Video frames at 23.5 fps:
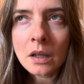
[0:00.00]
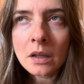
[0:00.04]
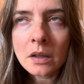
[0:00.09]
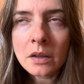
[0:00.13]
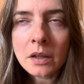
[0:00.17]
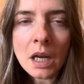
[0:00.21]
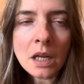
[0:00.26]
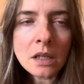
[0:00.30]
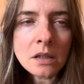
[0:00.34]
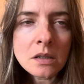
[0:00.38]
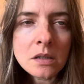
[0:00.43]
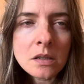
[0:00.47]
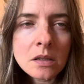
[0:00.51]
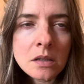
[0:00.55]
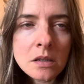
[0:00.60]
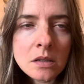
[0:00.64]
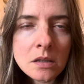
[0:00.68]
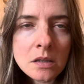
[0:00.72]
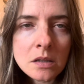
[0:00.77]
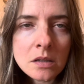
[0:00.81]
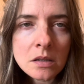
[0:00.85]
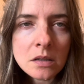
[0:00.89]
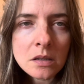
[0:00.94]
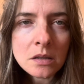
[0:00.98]

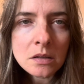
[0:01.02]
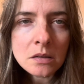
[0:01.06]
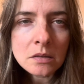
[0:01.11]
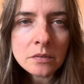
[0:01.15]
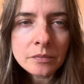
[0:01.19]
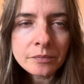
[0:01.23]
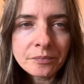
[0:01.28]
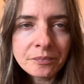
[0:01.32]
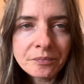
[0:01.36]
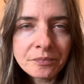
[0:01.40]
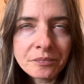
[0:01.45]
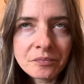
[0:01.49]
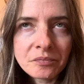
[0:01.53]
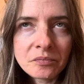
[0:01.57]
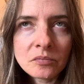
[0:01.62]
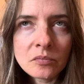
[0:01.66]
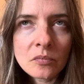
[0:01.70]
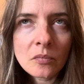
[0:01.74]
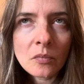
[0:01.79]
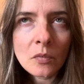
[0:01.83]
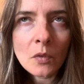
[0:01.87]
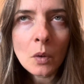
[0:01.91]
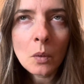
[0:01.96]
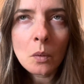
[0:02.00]
That's
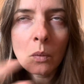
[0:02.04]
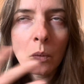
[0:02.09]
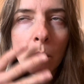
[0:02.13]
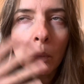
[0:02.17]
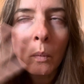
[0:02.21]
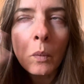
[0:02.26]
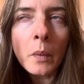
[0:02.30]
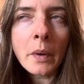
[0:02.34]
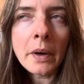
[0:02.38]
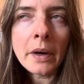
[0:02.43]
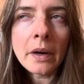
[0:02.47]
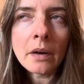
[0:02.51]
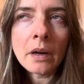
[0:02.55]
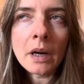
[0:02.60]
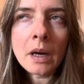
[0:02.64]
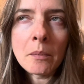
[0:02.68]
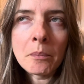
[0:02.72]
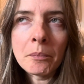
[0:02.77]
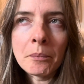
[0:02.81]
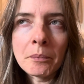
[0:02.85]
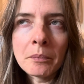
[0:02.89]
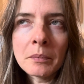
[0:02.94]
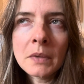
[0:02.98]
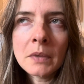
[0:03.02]
where
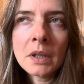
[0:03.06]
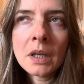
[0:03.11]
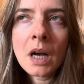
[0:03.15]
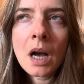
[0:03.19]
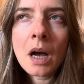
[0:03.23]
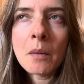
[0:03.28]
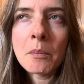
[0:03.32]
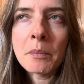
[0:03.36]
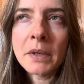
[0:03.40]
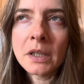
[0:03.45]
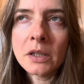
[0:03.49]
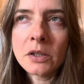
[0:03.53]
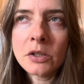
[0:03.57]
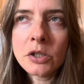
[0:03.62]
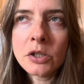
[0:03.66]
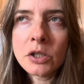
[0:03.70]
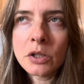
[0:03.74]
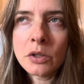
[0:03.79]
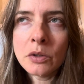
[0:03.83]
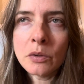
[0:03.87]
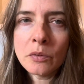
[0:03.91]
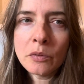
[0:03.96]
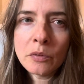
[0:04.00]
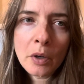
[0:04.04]
I'm coming to
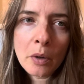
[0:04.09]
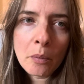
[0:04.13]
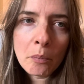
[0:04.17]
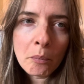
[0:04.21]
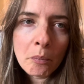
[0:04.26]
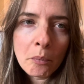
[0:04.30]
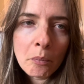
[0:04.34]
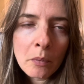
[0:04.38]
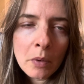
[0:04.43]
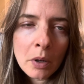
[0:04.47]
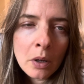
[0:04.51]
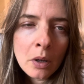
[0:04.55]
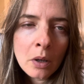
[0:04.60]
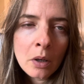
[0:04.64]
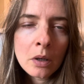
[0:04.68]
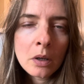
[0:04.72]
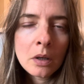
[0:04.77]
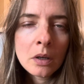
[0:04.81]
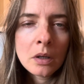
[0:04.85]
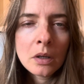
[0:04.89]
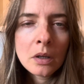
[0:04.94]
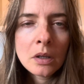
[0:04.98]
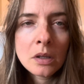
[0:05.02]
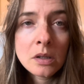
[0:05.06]
you from
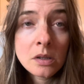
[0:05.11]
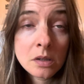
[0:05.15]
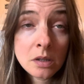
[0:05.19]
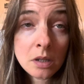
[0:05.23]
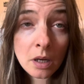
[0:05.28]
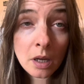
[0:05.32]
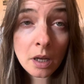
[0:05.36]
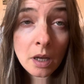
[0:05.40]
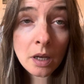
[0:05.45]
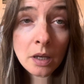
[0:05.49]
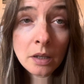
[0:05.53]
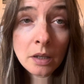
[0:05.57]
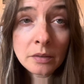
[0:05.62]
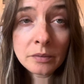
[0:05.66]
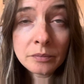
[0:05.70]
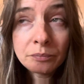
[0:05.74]
today.